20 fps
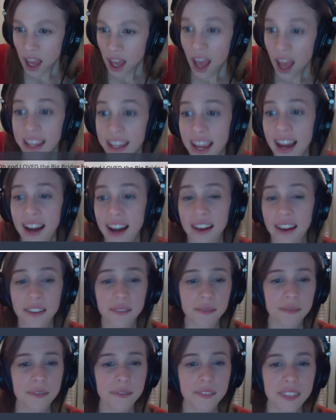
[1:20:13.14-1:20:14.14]
Yeah,
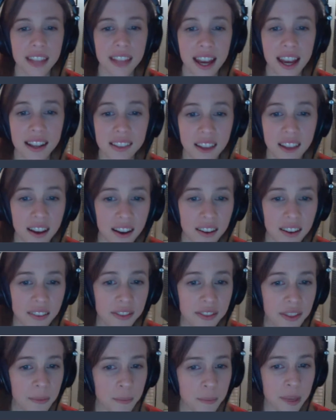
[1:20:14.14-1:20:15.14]
yeah,
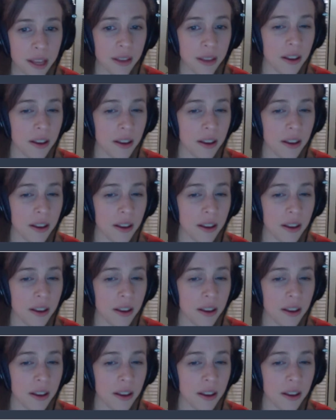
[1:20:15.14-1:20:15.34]
love the big.